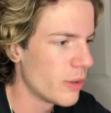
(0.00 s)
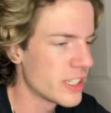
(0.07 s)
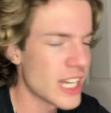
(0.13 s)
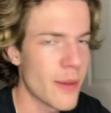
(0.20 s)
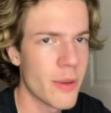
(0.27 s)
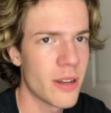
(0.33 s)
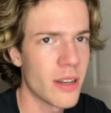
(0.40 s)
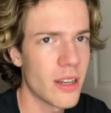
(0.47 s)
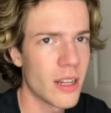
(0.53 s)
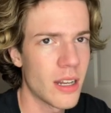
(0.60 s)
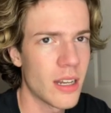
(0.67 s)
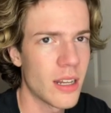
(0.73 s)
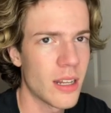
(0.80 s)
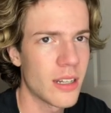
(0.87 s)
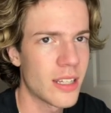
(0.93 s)
One time
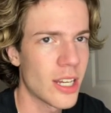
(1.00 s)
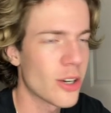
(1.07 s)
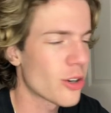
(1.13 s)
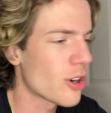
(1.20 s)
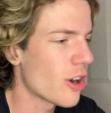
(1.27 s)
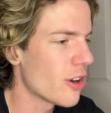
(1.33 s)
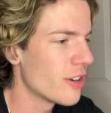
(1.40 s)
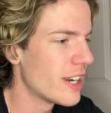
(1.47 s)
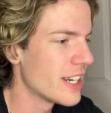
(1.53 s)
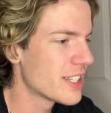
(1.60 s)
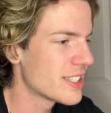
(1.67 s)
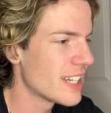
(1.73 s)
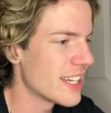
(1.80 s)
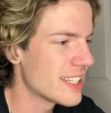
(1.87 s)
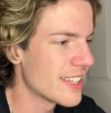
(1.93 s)
in kindergarten,
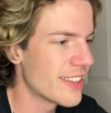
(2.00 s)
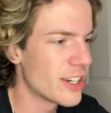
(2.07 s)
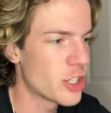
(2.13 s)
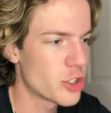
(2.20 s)
I said